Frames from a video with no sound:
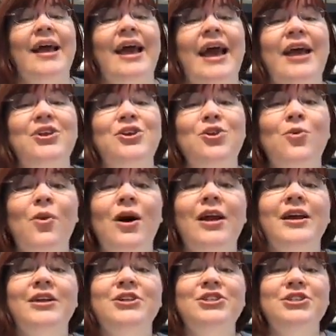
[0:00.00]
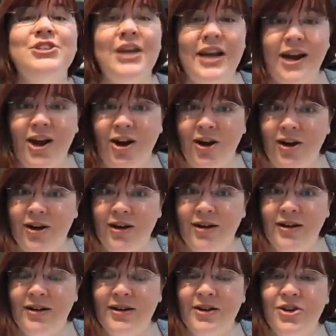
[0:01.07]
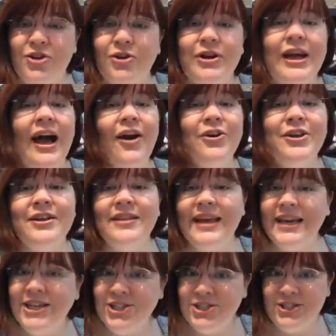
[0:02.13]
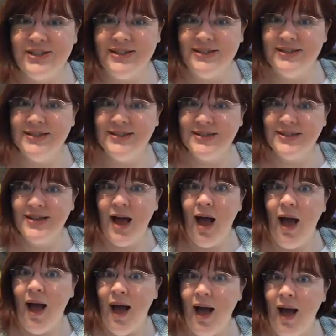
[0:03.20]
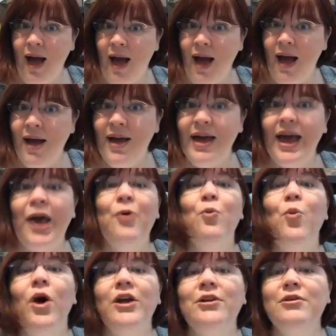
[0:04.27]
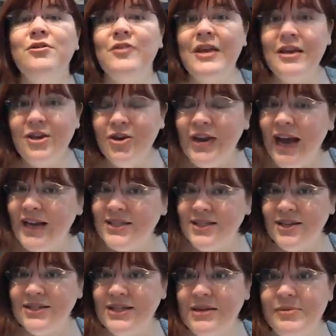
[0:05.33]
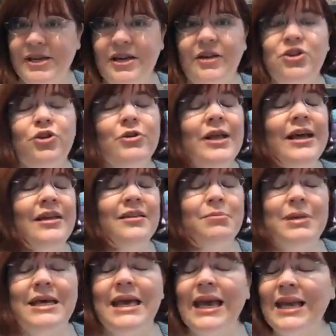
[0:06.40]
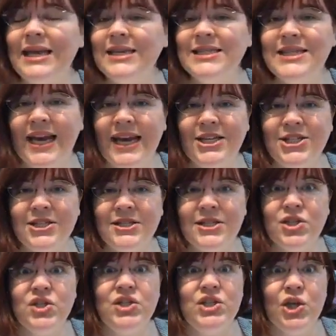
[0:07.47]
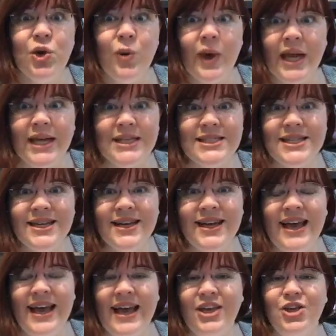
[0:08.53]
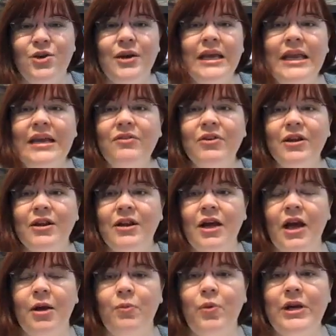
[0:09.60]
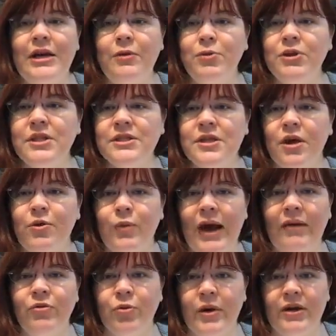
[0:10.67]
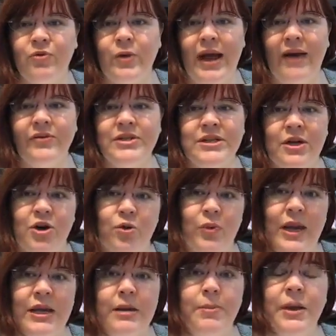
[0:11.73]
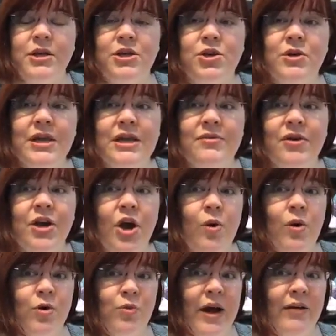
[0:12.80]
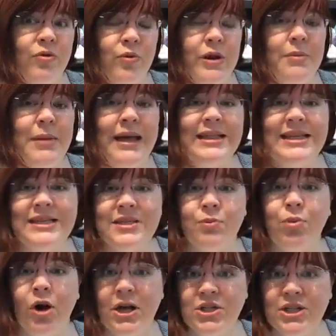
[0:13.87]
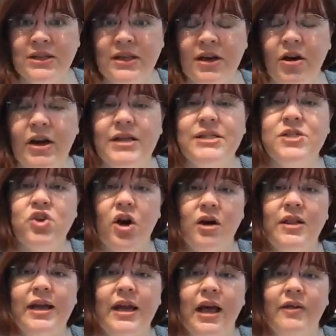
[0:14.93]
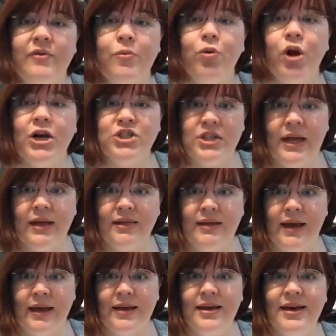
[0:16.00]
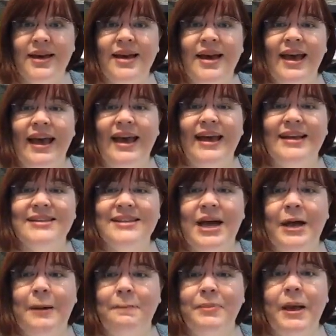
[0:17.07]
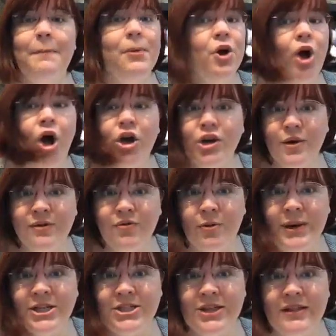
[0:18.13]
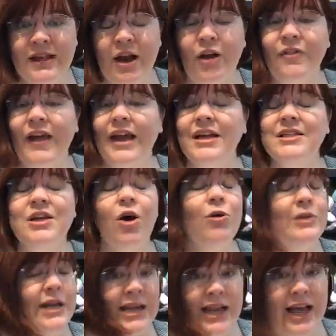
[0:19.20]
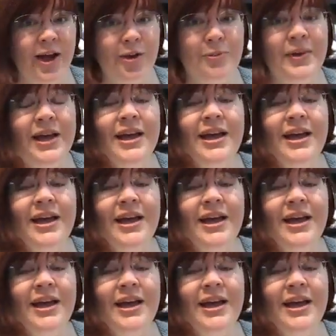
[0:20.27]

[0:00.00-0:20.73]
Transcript: and you want to share your calculations and what you think your cast on is going to be and you're like at the beginning stages, do it. You could even, um, we need to put this on Ravelry if we haven't done already, but you could even go on Ravelry and make this a project there and start like kind of a project thing and, um, and put all your information in there. That is only going to help